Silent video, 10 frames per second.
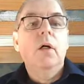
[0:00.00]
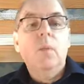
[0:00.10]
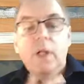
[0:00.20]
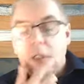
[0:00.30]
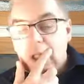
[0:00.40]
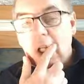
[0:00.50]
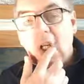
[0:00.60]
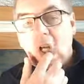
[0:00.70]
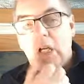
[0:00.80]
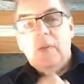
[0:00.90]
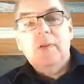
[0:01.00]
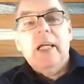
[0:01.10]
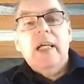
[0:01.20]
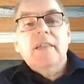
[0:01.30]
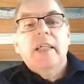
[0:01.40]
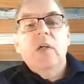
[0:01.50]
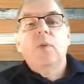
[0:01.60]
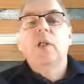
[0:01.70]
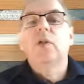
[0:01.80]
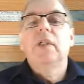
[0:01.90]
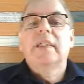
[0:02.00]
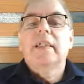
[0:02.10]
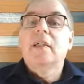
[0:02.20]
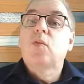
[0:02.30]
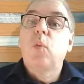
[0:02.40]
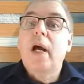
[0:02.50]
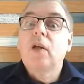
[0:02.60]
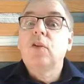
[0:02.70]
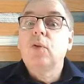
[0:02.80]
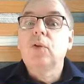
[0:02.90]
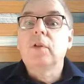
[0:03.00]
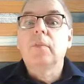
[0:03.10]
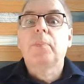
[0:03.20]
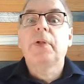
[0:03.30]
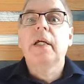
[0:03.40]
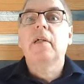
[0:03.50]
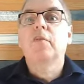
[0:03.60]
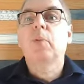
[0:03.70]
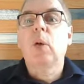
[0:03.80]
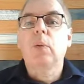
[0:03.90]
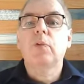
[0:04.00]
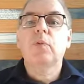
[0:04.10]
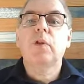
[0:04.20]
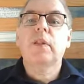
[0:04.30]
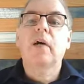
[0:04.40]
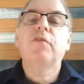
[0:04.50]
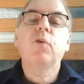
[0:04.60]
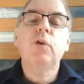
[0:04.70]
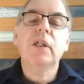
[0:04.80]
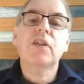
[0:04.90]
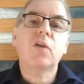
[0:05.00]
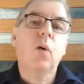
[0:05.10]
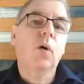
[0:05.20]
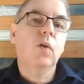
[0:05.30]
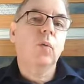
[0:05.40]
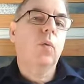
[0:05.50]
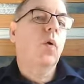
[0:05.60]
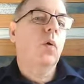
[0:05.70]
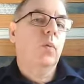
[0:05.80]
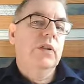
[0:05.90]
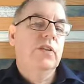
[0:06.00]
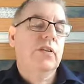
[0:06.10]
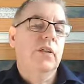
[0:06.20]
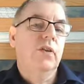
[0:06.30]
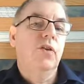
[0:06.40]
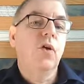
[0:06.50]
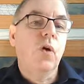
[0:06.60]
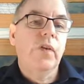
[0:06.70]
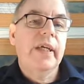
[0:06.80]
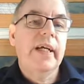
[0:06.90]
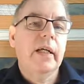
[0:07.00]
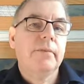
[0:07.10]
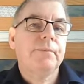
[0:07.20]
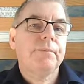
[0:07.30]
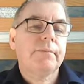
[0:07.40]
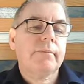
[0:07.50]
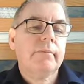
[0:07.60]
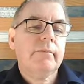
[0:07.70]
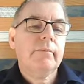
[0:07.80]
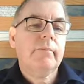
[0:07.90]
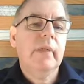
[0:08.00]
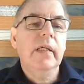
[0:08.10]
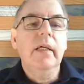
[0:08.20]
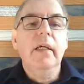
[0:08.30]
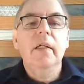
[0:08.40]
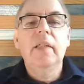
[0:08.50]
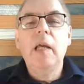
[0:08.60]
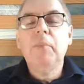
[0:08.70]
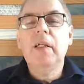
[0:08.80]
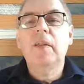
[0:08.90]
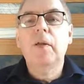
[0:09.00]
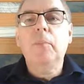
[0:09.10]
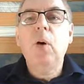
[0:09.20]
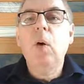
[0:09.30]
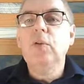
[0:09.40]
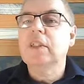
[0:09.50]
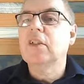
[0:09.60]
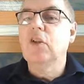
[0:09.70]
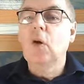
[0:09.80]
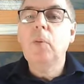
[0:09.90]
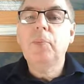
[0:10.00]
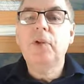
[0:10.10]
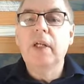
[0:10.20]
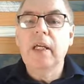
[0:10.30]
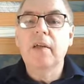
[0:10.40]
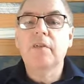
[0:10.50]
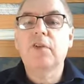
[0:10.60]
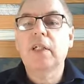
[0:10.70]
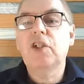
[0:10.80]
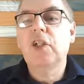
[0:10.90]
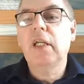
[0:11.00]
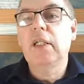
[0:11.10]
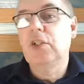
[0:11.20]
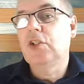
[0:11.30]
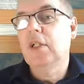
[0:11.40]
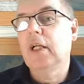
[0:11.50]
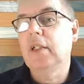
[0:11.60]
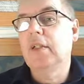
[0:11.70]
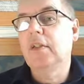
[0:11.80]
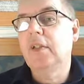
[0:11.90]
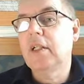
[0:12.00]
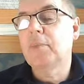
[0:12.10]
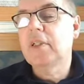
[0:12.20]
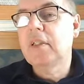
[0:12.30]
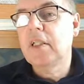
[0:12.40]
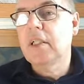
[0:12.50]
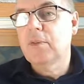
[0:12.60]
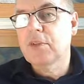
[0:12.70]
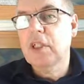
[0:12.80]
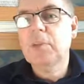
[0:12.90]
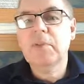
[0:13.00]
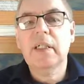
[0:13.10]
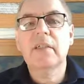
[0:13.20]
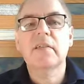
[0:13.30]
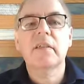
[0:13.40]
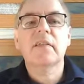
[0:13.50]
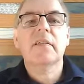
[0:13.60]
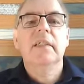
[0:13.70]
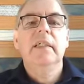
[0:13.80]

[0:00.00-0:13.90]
Well, um, last night we looked at this well known prayer of Paul's with a focus on what was not there. Namely, that Paul did not pray for a change in their material circumstances